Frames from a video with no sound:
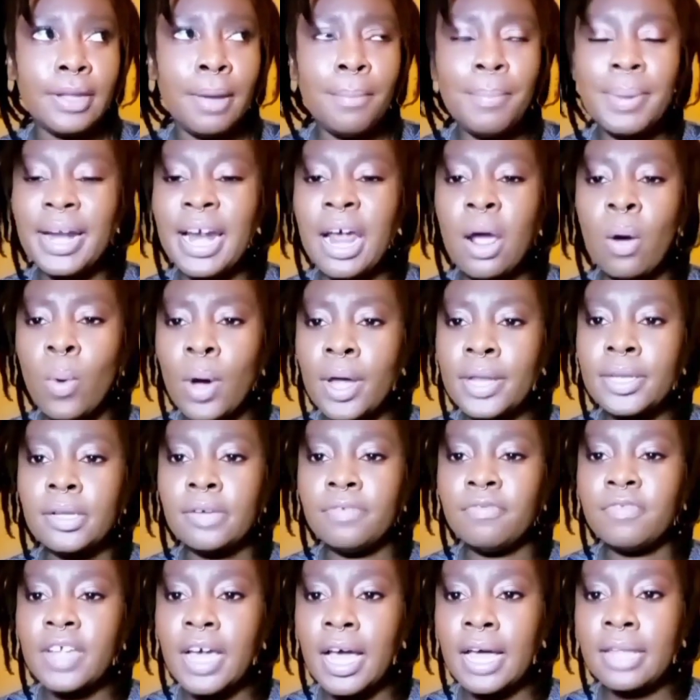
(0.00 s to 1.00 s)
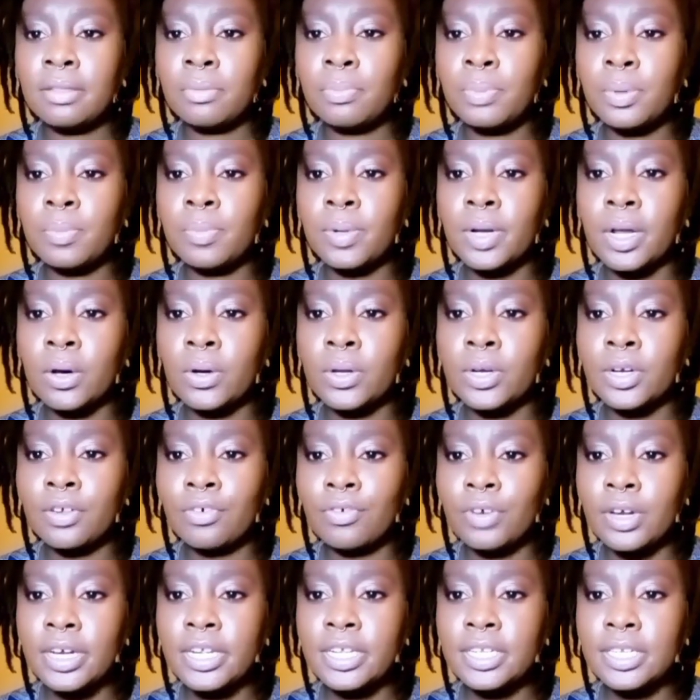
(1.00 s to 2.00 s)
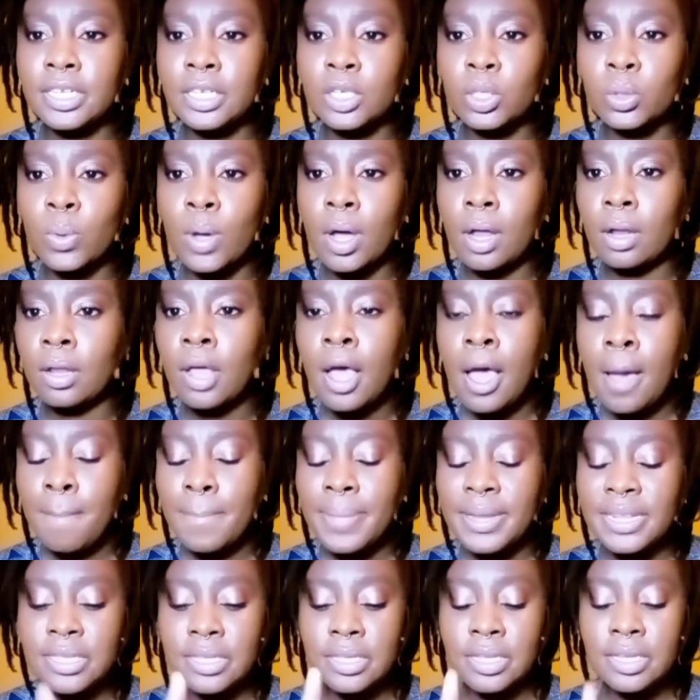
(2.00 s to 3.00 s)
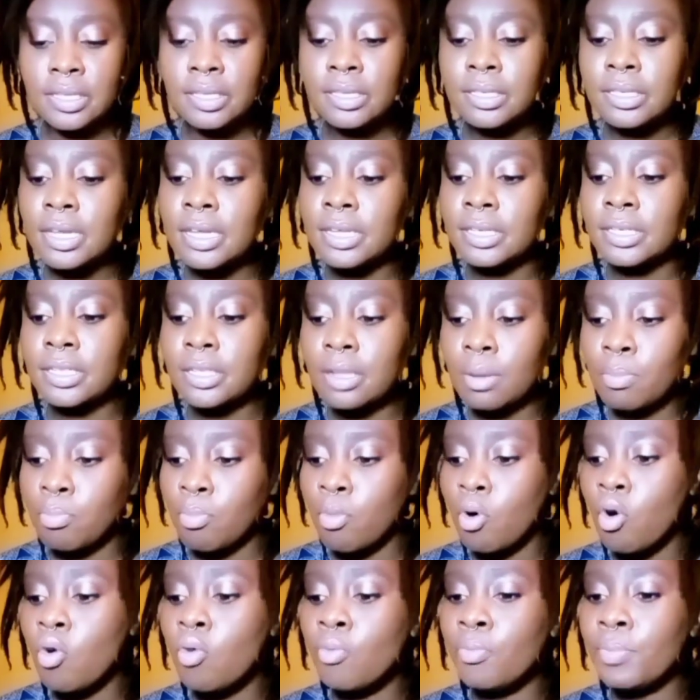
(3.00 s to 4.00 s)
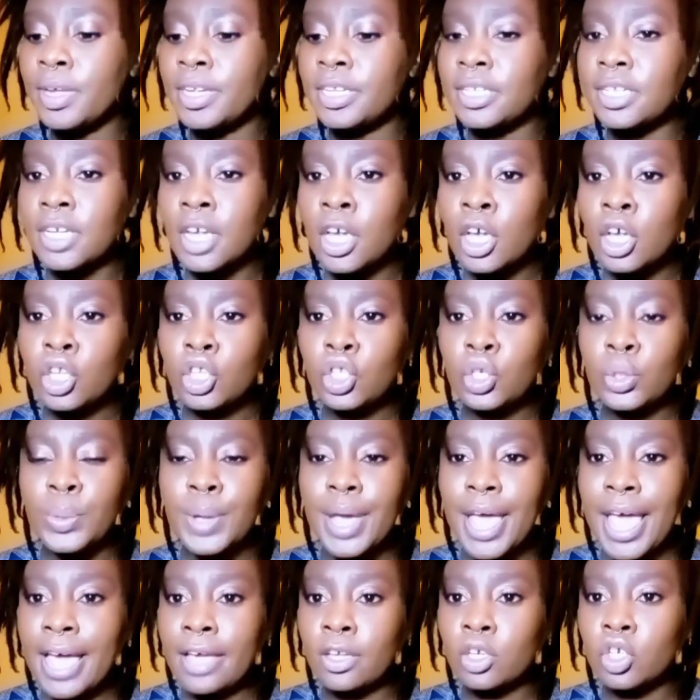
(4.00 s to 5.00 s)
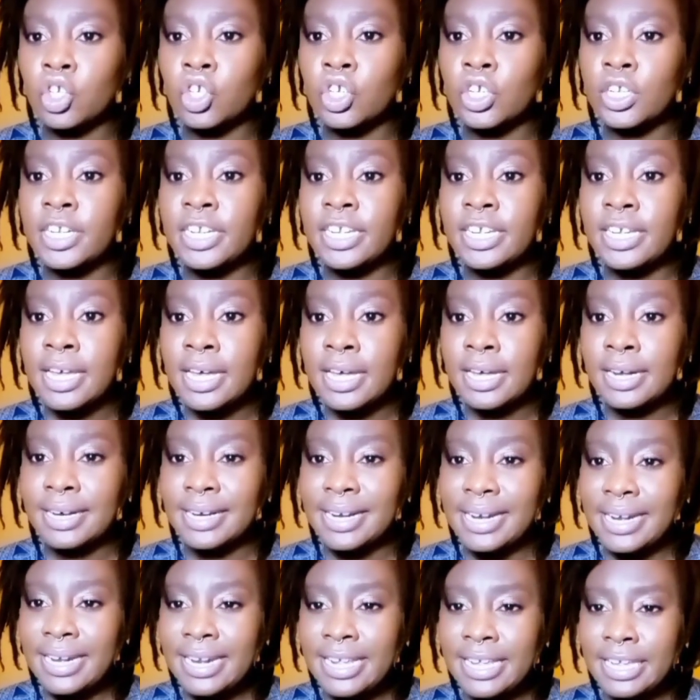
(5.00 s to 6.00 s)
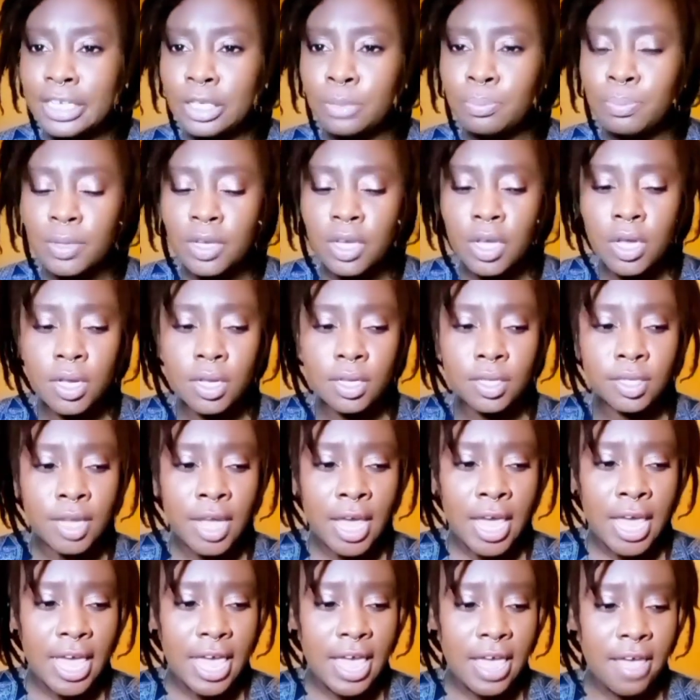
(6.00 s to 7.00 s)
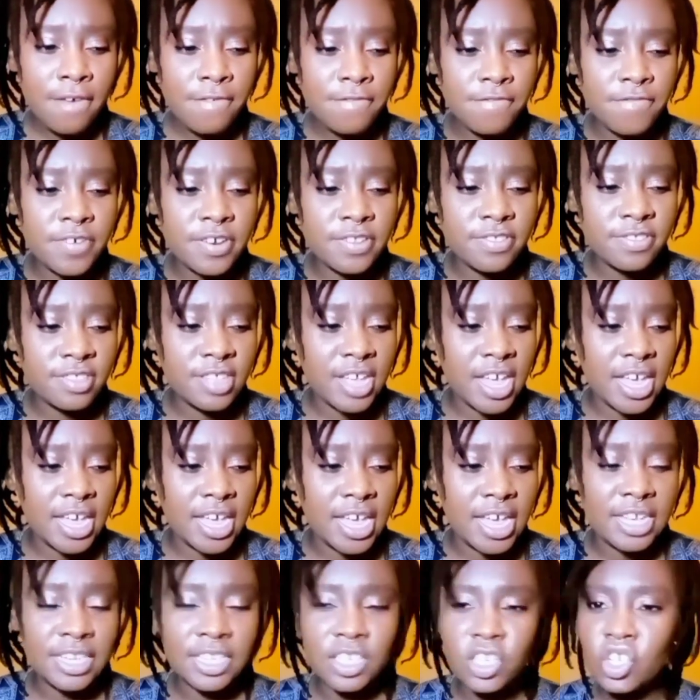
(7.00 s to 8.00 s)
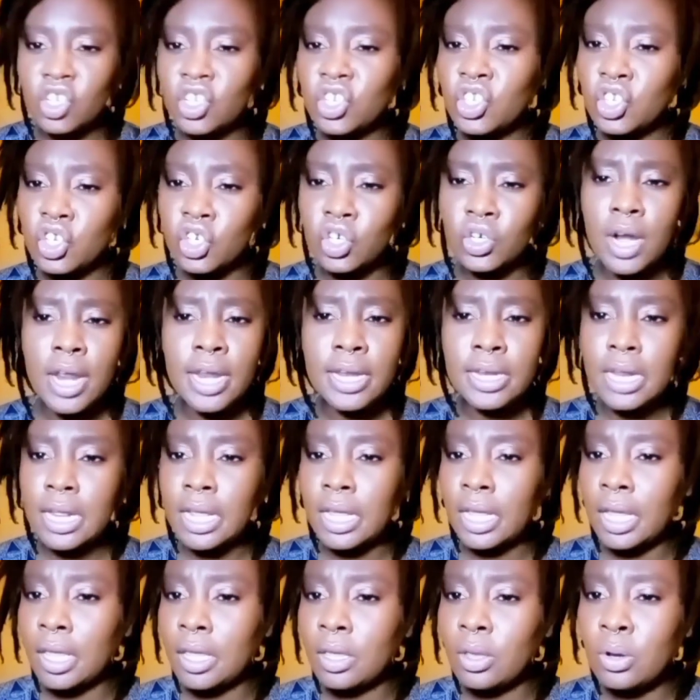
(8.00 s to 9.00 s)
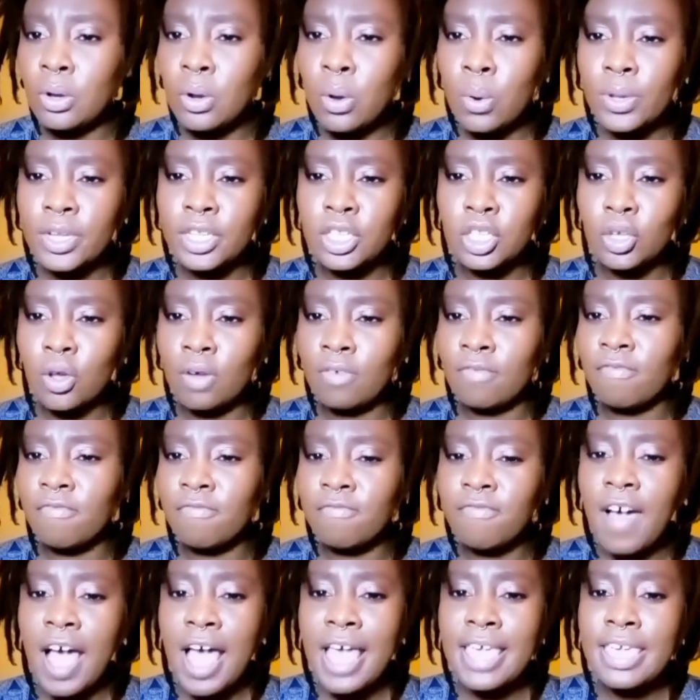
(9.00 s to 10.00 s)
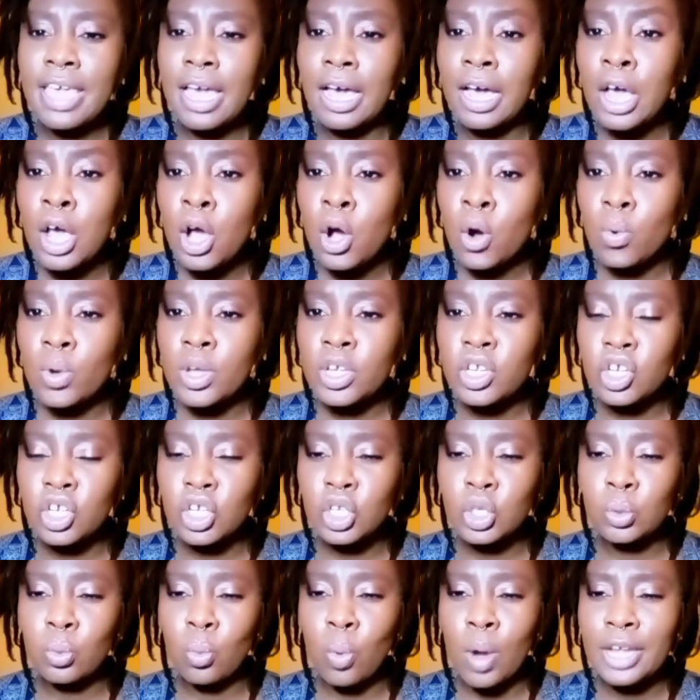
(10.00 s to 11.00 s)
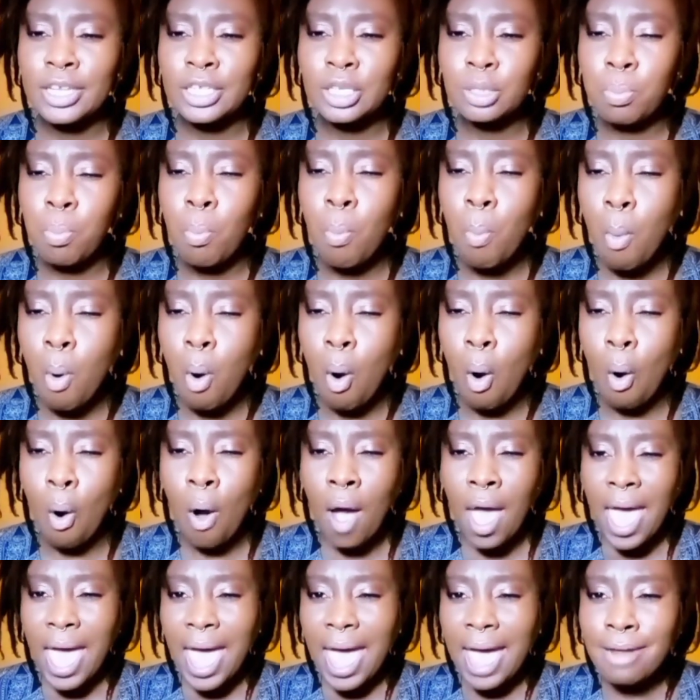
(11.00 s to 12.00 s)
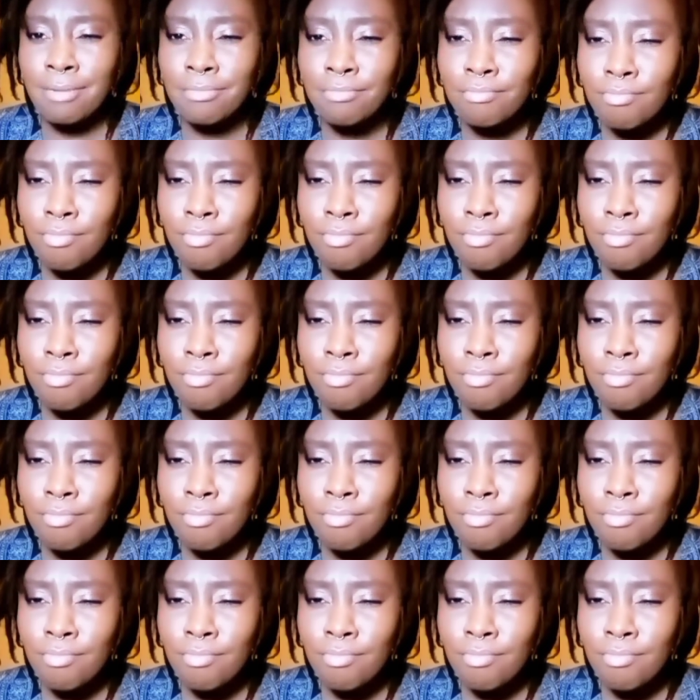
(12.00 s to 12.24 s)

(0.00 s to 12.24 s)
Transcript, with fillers: but I wonder if the other people are going to release as well. But this is the moment to actually release because everything is just trending. You know, it's on fire. We just want more and